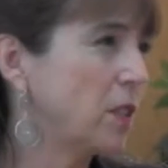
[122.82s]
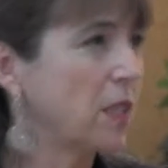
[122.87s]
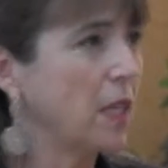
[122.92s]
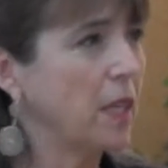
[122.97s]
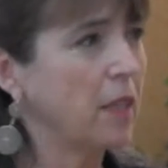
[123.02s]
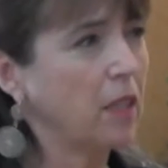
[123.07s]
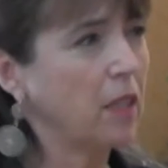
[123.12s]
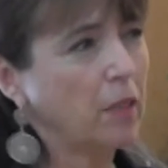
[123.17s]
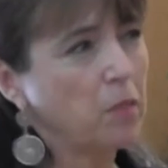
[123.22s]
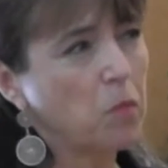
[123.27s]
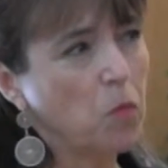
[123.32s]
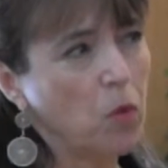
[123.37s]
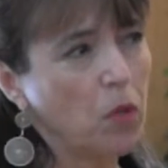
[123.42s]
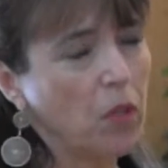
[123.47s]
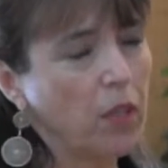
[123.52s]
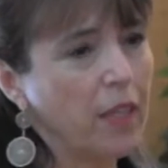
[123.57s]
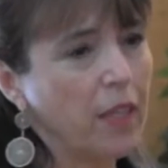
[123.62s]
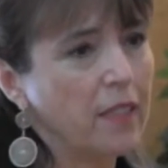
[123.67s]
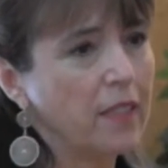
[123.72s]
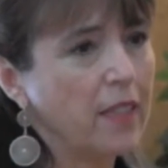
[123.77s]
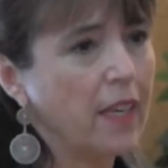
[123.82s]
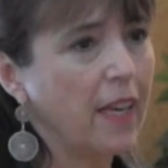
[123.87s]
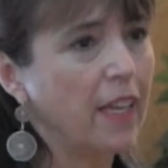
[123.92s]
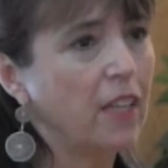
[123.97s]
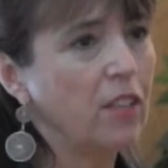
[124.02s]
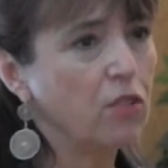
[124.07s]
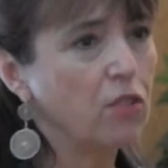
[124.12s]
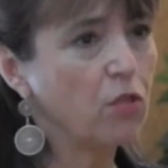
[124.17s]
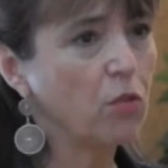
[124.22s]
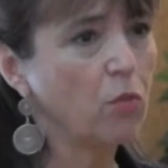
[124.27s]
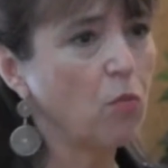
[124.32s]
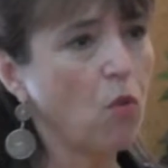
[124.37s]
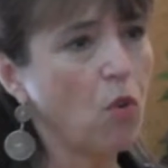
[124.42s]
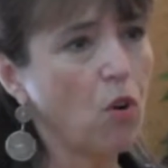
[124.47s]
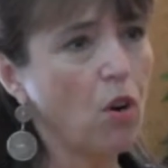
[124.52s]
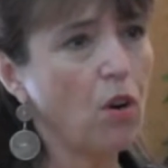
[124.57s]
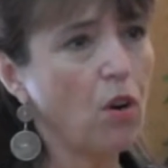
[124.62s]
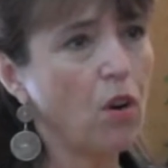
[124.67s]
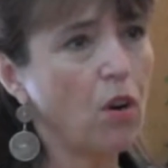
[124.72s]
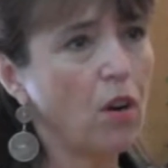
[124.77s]
say, like more engaged or
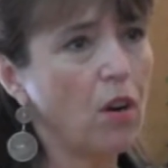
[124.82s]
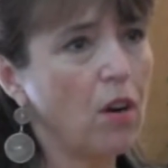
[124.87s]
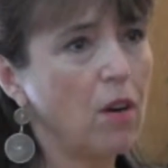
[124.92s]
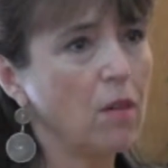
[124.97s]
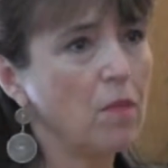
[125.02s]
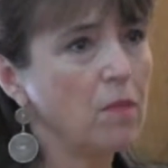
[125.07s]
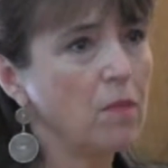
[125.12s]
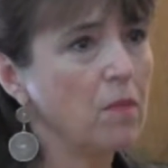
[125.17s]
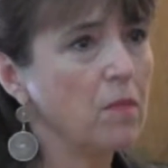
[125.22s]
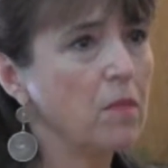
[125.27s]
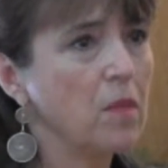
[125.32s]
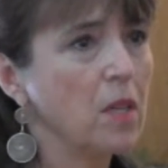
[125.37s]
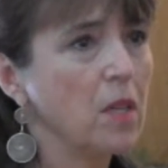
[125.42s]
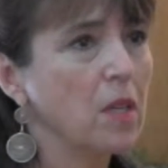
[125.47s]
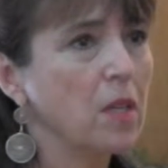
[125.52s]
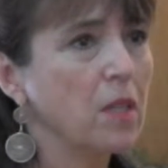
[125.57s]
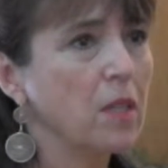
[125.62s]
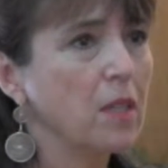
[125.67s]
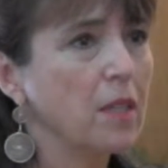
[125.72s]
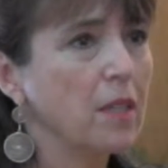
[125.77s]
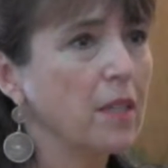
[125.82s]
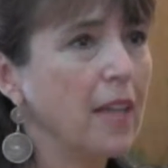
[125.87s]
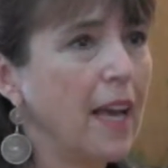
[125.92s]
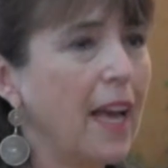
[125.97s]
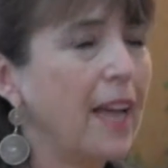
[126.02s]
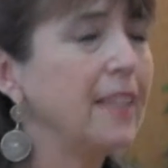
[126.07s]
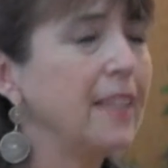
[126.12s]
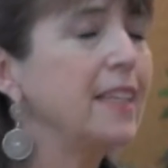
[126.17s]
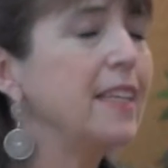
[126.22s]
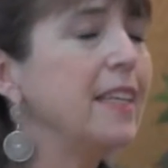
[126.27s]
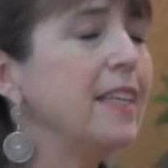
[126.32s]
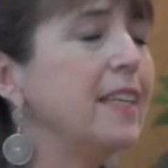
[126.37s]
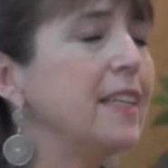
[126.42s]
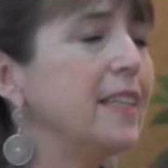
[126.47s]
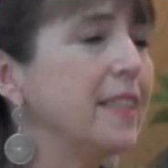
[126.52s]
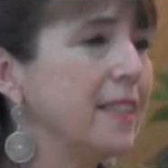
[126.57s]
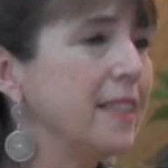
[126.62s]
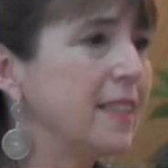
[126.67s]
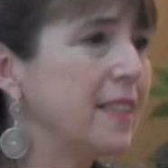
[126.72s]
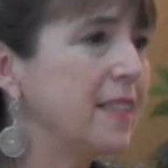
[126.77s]
more um, at
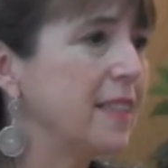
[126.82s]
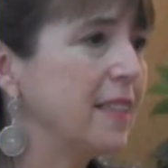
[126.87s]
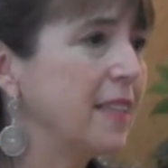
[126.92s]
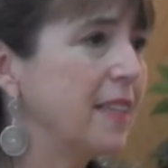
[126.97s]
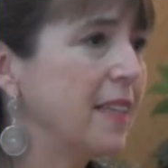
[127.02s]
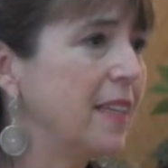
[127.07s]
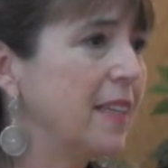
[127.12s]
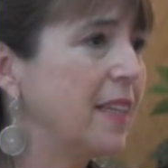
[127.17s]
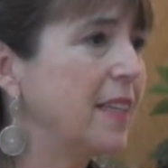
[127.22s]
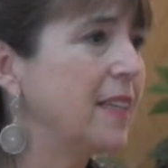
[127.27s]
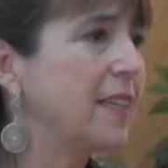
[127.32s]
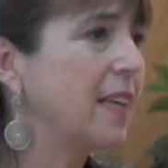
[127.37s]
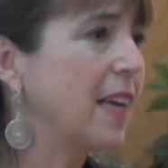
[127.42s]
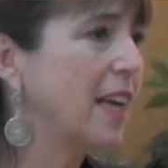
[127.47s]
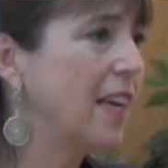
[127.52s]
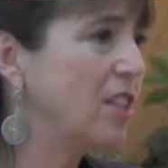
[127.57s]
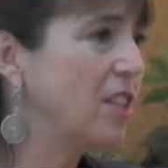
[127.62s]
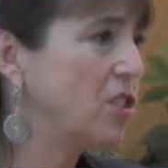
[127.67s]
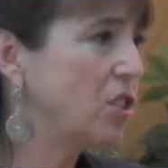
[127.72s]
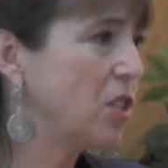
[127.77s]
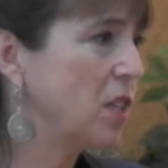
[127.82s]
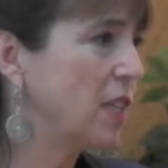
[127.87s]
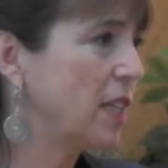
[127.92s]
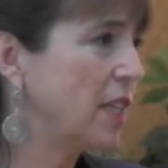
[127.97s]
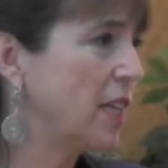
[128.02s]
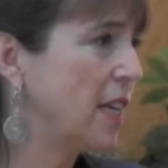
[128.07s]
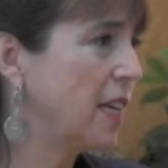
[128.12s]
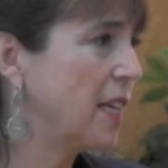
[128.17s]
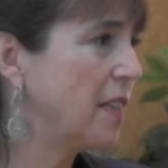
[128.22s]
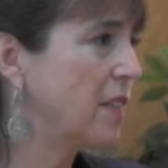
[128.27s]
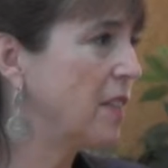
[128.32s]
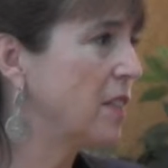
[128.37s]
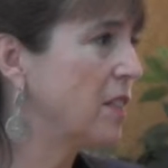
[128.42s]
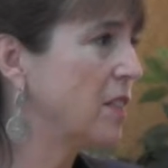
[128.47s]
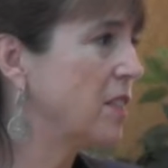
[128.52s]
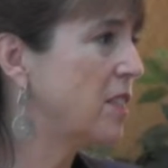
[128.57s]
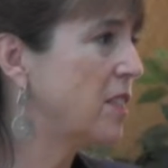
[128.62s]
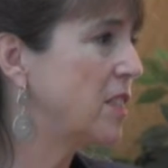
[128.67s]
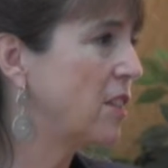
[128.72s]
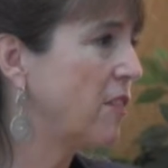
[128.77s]
ease in engaging in
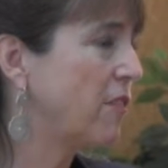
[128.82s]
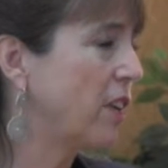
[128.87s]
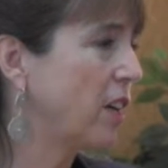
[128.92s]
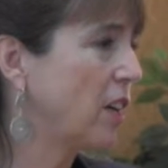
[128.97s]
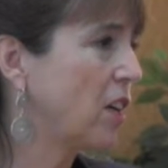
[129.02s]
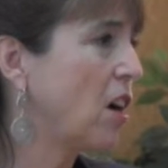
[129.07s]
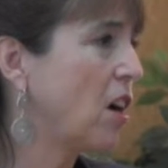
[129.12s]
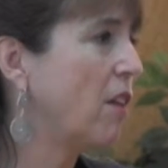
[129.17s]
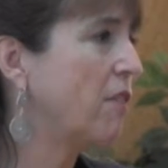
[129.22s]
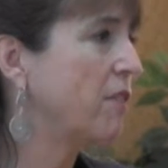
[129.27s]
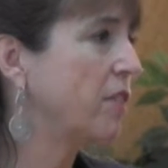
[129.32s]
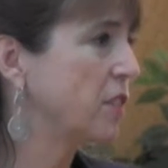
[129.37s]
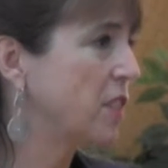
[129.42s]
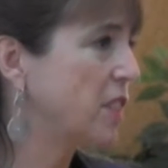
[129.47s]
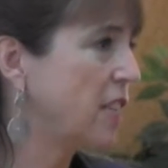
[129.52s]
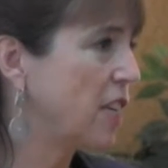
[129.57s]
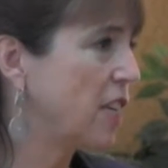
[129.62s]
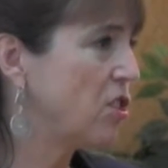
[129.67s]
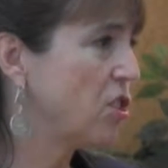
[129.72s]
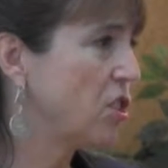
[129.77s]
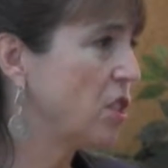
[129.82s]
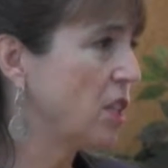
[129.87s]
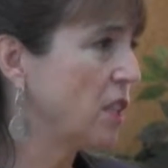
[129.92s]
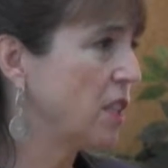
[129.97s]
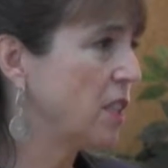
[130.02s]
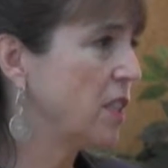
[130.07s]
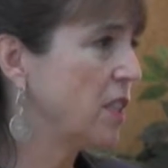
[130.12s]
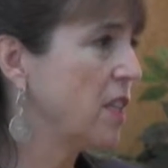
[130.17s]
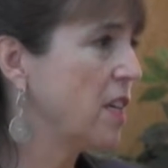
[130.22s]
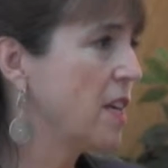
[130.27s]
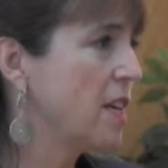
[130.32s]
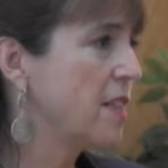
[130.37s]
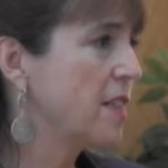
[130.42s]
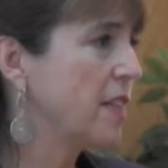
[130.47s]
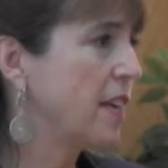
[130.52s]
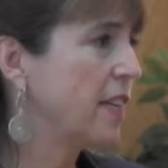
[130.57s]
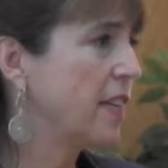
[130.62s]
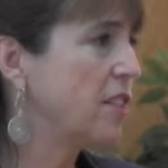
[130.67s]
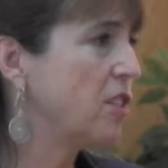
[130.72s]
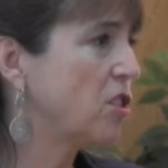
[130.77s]
the civic conversation
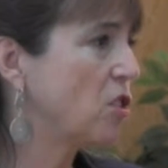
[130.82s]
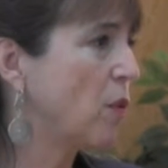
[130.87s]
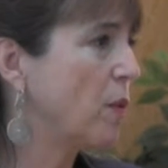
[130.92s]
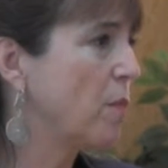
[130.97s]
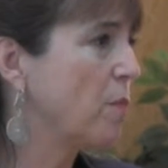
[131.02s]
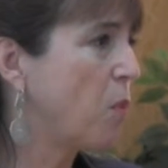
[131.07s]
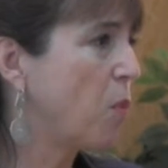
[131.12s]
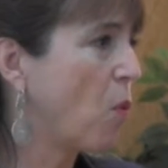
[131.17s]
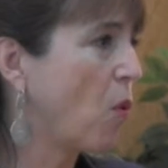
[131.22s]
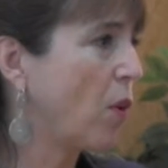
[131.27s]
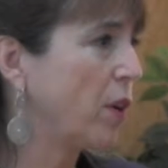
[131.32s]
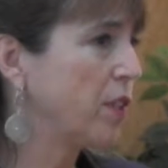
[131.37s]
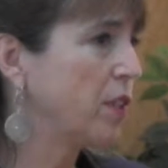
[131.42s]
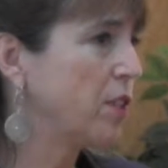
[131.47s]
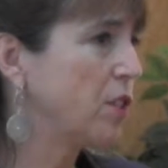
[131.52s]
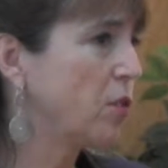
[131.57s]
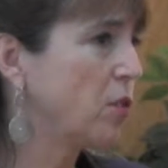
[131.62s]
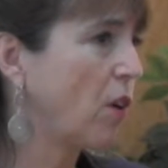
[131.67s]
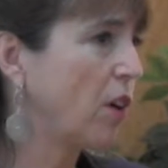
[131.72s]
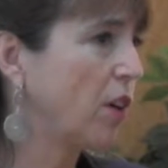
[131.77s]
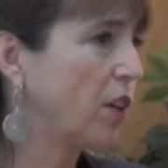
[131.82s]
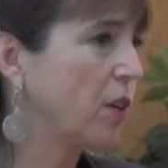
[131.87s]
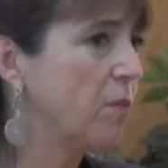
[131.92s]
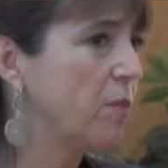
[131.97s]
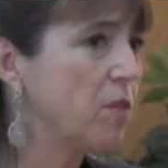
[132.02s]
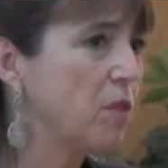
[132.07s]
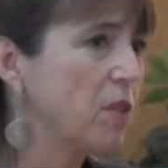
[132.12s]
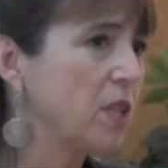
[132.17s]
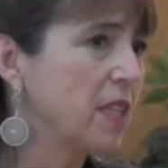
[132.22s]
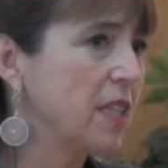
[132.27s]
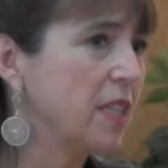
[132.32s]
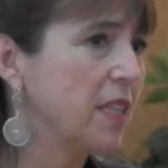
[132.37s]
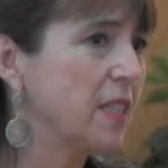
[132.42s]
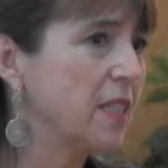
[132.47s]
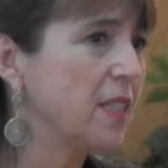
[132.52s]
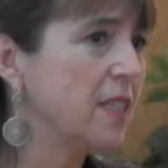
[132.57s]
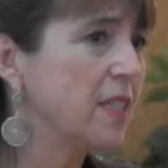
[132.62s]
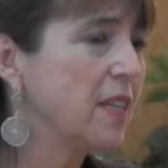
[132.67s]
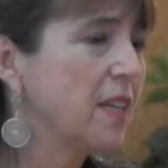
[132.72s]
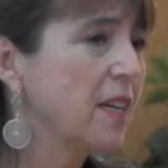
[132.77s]
that is so important to our
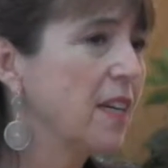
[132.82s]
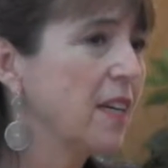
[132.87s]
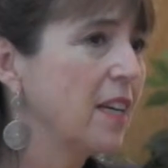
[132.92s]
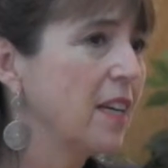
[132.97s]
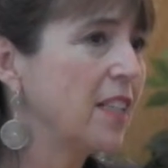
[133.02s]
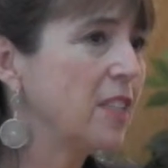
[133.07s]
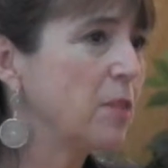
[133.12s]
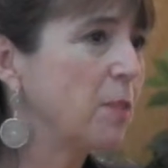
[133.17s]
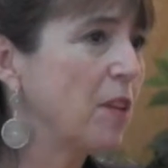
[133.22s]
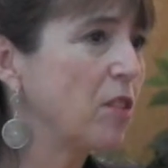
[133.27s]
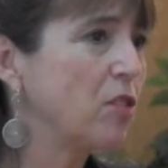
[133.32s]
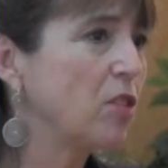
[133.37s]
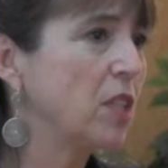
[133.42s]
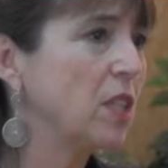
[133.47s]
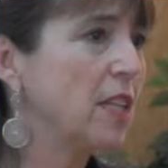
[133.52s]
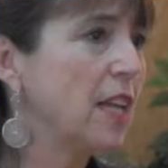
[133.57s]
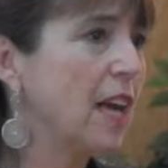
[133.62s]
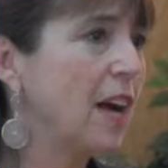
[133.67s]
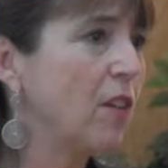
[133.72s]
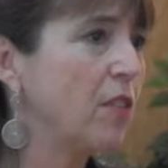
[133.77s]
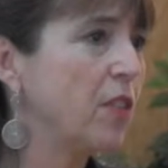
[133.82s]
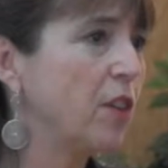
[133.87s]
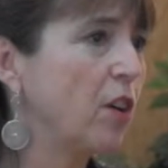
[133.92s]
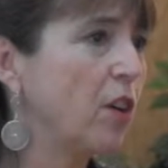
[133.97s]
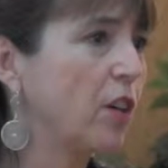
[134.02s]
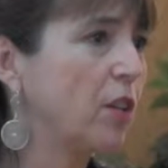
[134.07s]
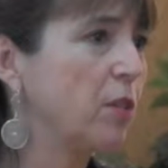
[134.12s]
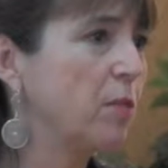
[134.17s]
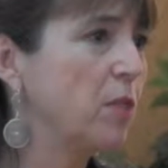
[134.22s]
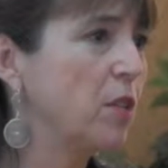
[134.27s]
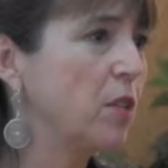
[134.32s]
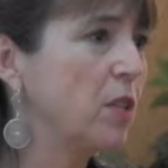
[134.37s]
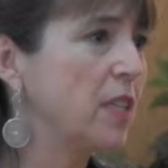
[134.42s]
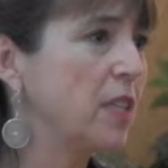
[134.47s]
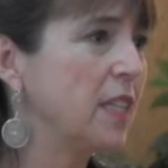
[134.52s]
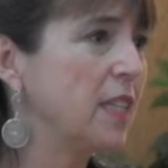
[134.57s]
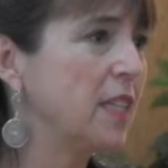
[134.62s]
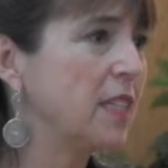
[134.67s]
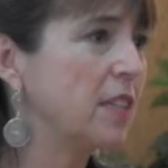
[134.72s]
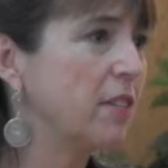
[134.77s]
communities, especially now that our
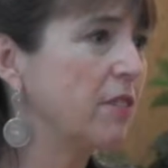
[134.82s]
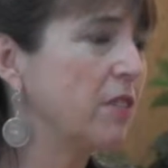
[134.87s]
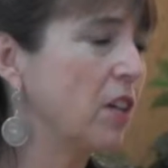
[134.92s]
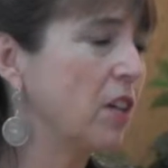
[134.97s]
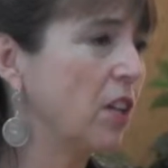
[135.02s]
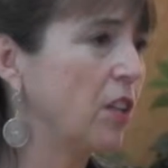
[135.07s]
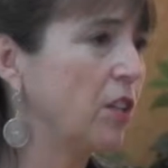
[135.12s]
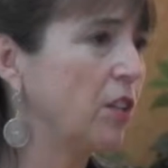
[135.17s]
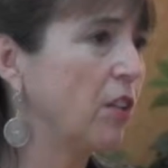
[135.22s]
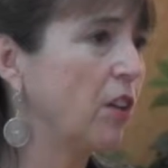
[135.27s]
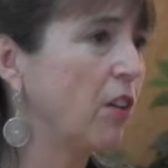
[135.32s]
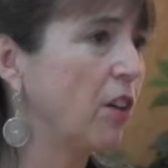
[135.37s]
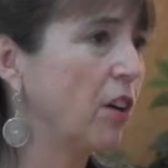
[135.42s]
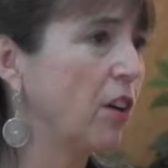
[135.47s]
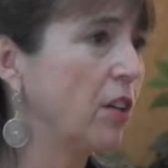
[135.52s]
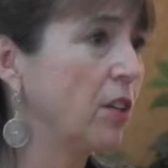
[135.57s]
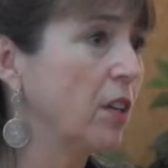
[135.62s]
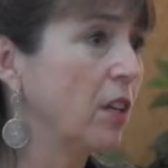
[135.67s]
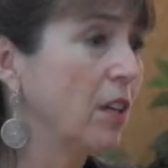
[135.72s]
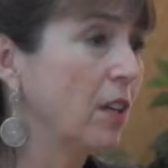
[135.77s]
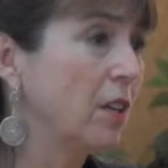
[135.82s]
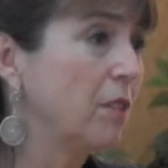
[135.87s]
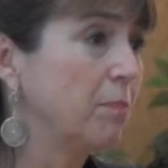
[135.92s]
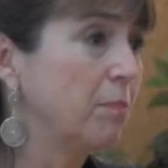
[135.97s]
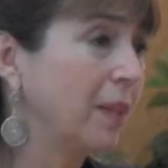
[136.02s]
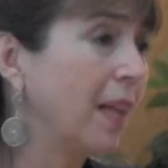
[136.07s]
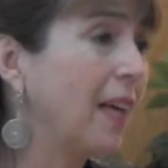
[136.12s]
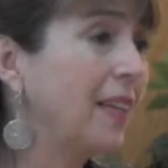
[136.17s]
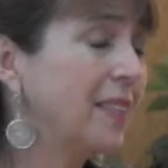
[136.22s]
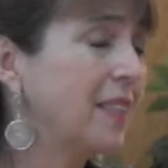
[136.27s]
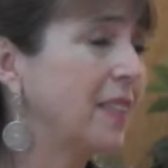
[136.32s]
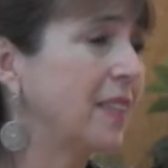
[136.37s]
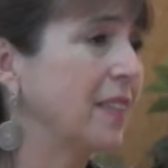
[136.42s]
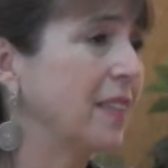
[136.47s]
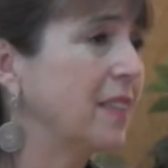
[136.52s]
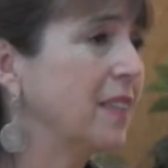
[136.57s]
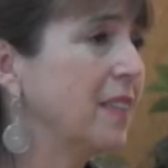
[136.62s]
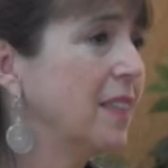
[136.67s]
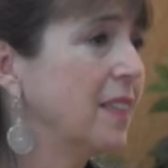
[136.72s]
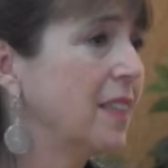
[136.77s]
communities of color are
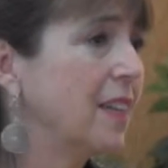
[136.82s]
blending.